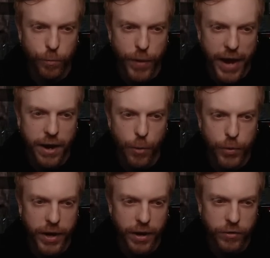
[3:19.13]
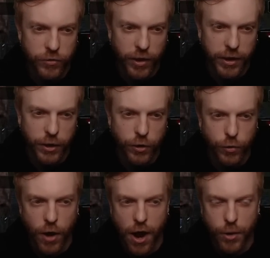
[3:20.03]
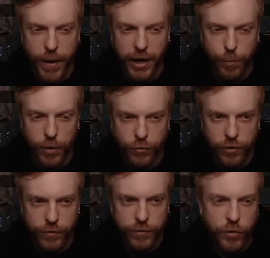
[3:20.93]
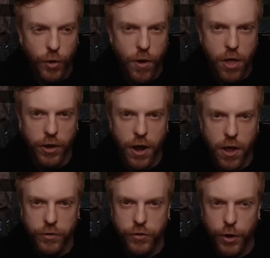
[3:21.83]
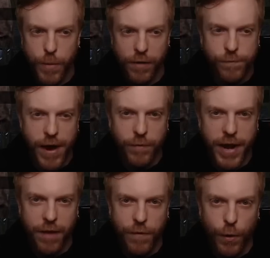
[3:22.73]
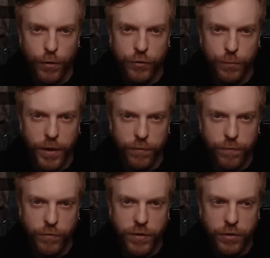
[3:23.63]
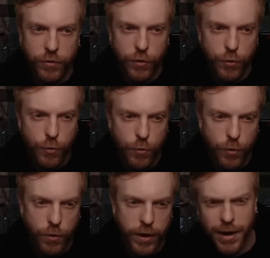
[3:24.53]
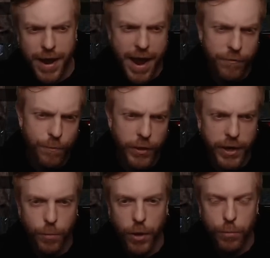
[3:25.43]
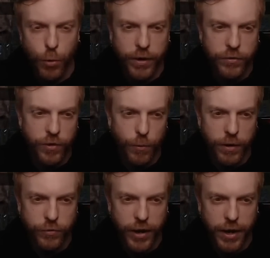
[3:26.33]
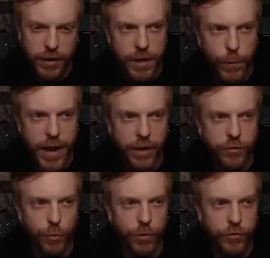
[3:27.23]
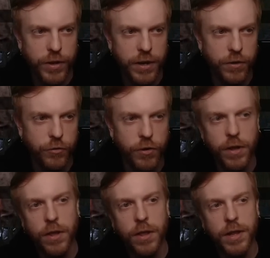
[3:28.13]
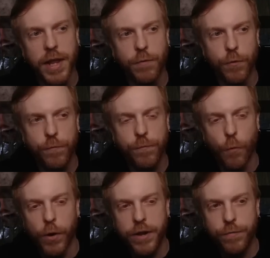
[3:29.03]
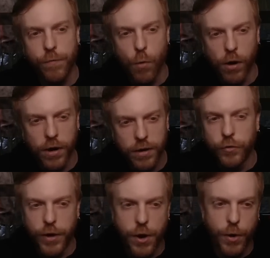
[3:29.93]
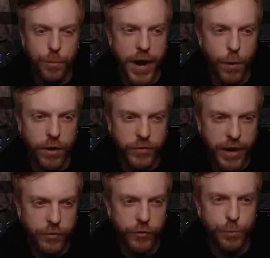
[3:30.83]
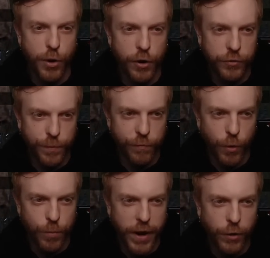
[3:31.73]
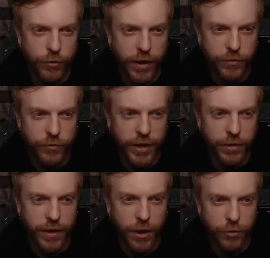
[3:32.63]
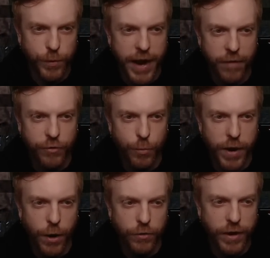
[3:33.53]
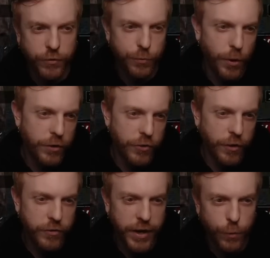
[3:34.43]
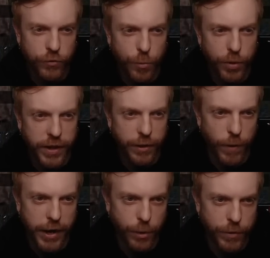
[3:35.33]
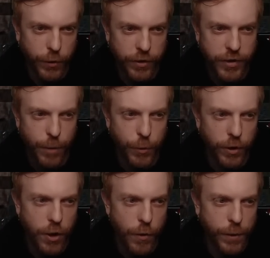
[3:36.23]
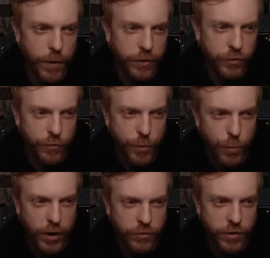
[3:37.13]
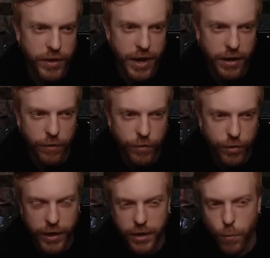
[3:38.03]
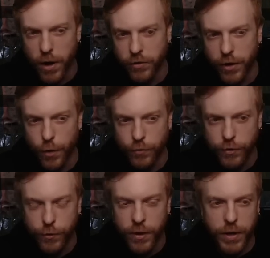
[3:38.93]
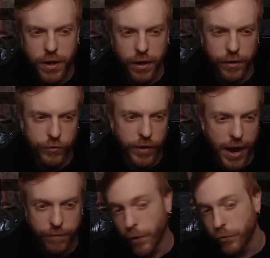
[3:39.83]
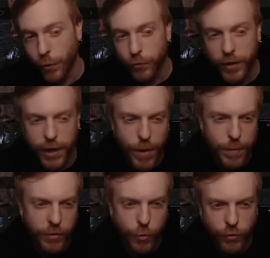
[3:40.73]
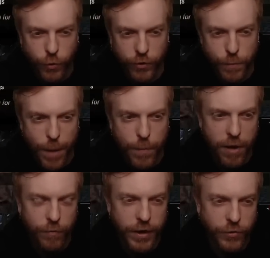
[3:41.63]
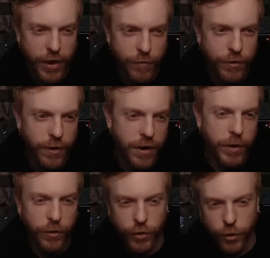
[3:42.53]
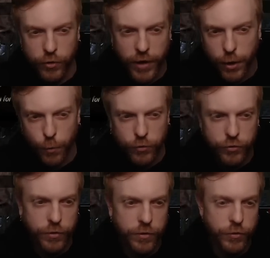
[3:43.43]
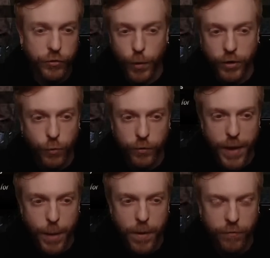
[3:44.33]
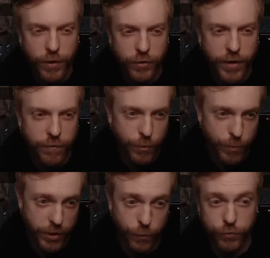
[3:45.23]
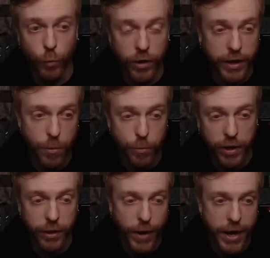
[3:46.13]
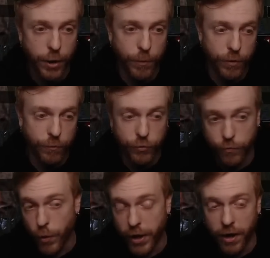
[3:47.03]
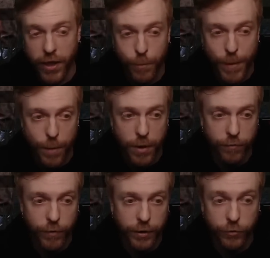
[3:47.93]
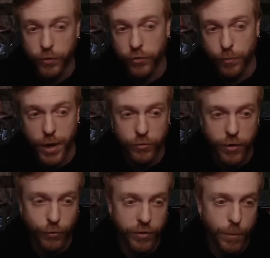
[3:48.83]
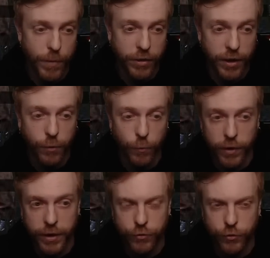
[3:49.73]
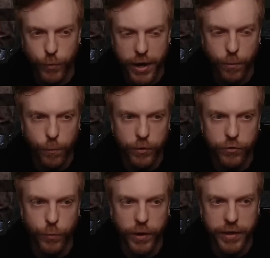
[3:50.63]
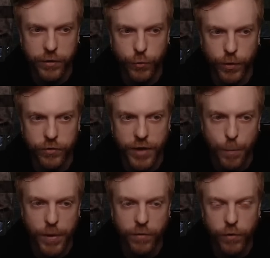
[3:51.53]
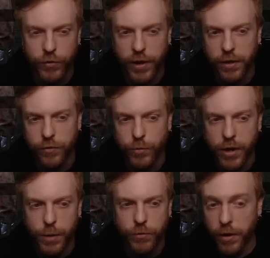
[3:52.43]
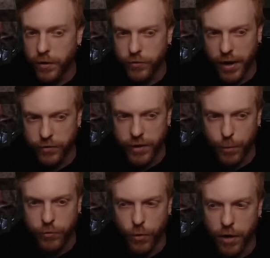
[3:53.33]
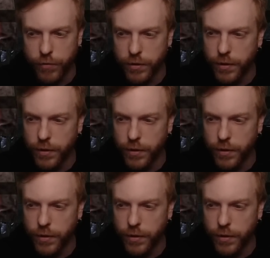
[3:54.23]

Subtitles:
back up again, telling you to do the automatic purchase. So all in all, it took about 5.5 hours to spend 52.5 million blood points, I want to say. And we got to prestige level 44. So I know it prioritizes perks before it prioritizes anything else, but after it prioritizes perks, it looked like it was completely random. The only time it would go anywhere is if you put it to the end of the thing you wanted to go to, because at first I was thinking maybe it's going towards map offerings after, because it looked like it was just going towards map offerings after, but that it was really completely random. It was avoiding a lot of map offerings. It would sometimes go to them. I think it really is just random, which is what leads to it stopping for a second sometimes, but it does not stop too often.